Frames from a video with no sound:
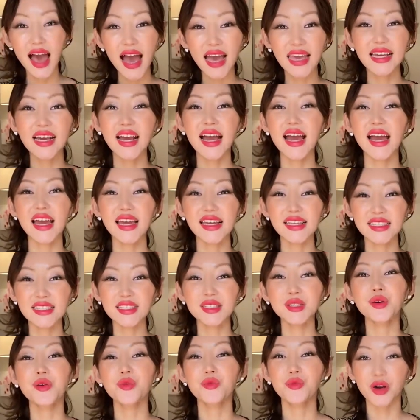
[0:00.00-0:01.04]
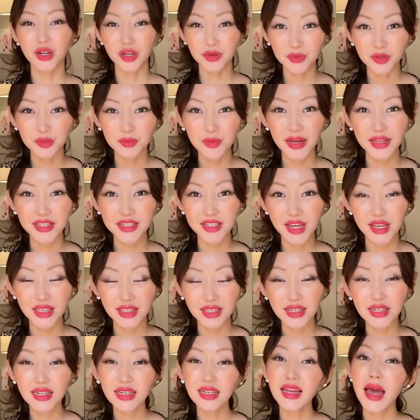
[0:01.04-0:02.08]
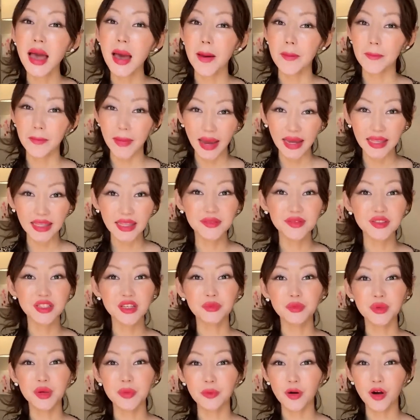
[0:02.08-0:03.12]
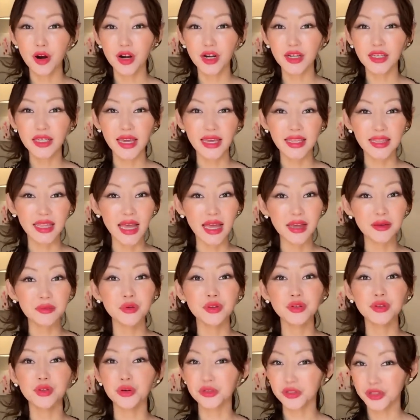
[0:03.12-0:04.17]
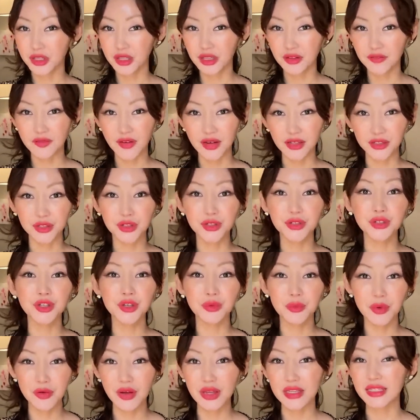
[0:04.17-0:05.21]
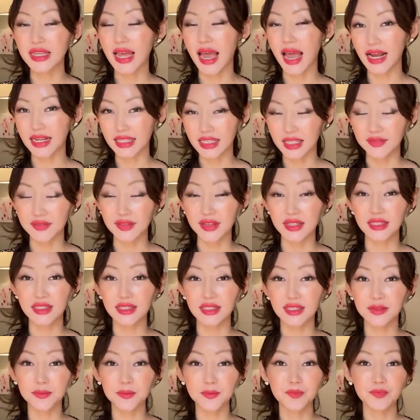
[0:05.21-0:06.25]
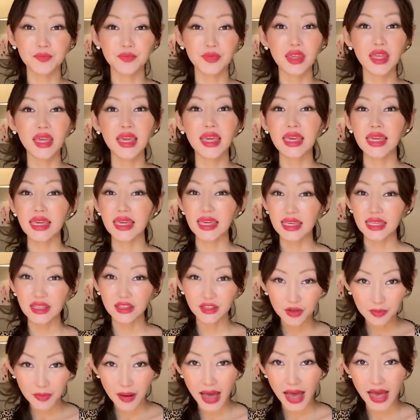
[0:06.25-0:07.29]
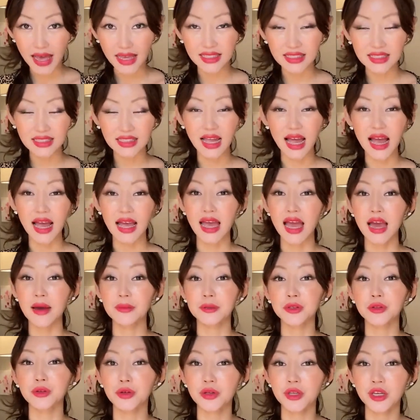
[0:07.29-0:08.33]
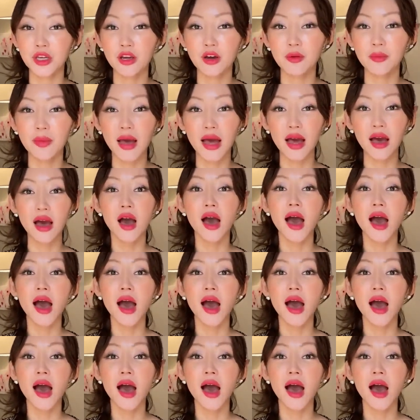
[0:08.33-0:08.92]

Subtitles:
Hi guys, welcome to my channel. My name is Yeonmi Park and I'm a North Korean defector, human rights activist. In the past, I have been talking about